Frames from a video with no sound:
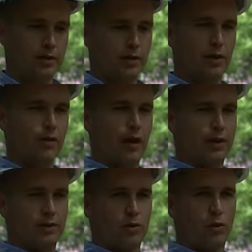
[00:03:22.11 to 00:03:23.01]

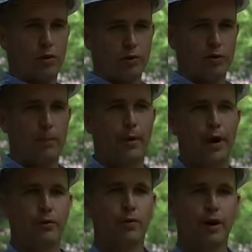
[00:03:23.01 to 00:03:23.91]
nice corridor or
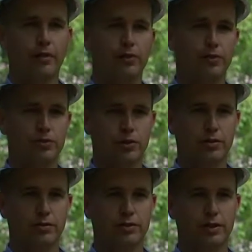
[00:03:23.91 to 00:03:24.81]
pathway for the
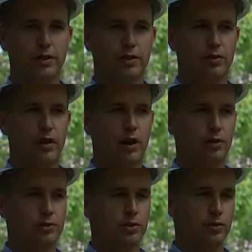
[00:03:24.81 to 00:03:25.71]
students to get
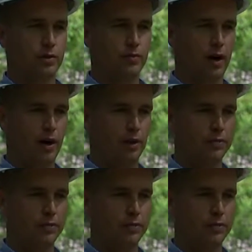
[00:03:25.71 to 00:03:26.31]
across. So it involves